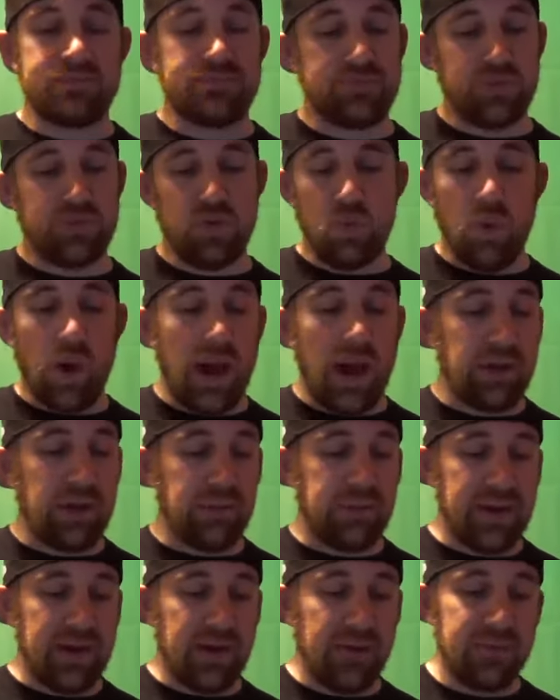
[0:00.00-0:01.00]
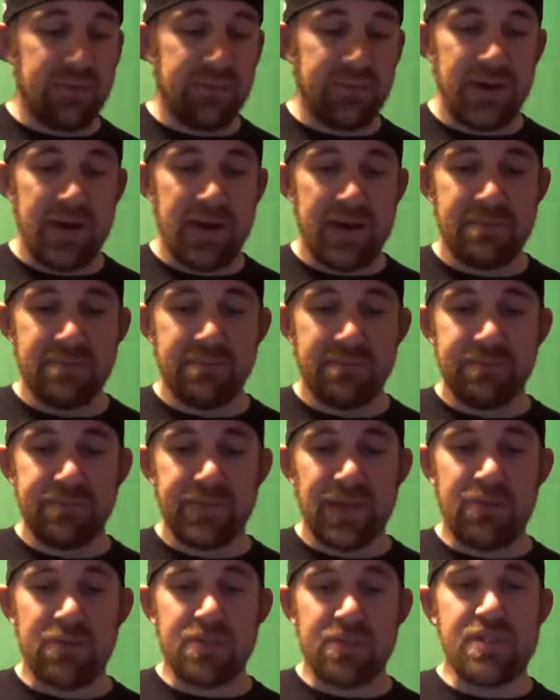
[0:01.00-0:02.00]
for a while now, um,
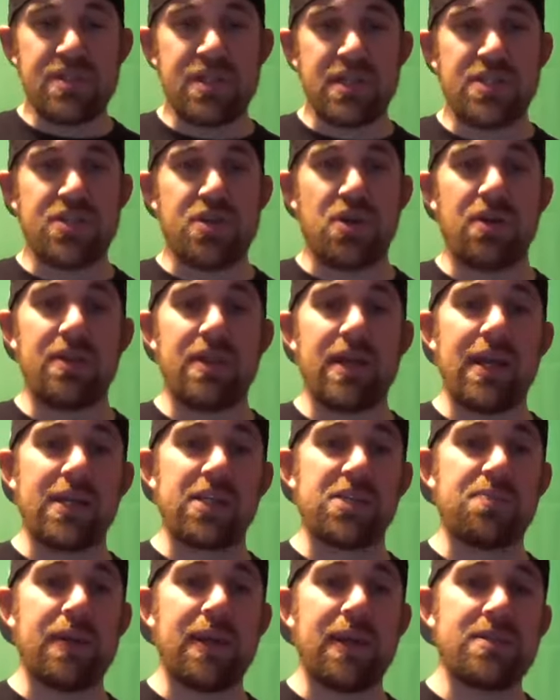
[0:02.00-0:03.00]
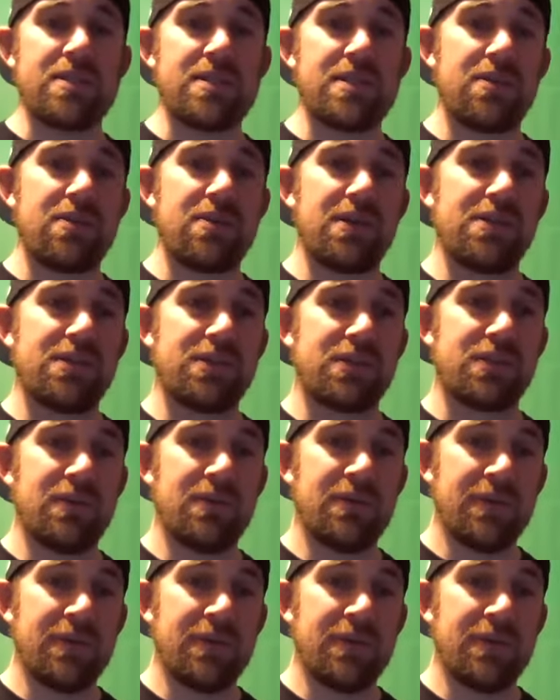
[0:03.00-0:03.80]
ever since I started that Expanse series,